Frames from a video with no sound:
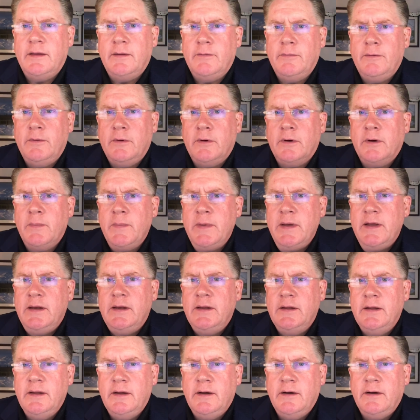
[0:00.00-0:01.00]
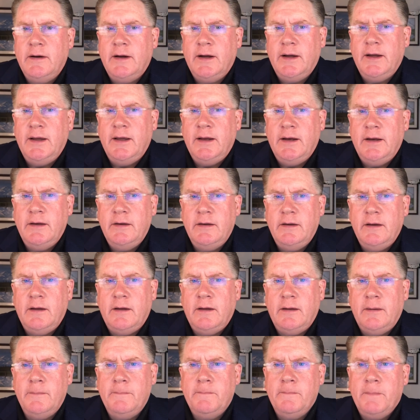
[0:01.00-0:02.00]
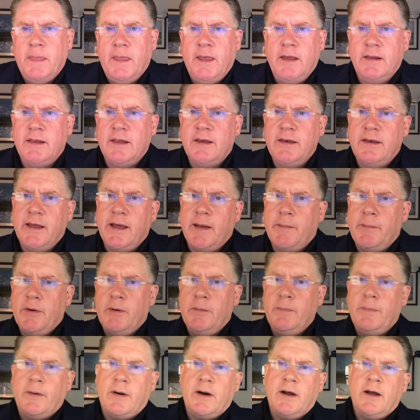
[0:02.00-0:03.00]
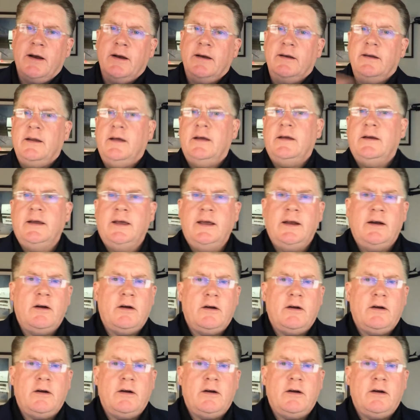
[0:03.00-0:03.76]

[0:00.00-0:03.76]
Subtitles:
the workmen in there and get the demo product done, get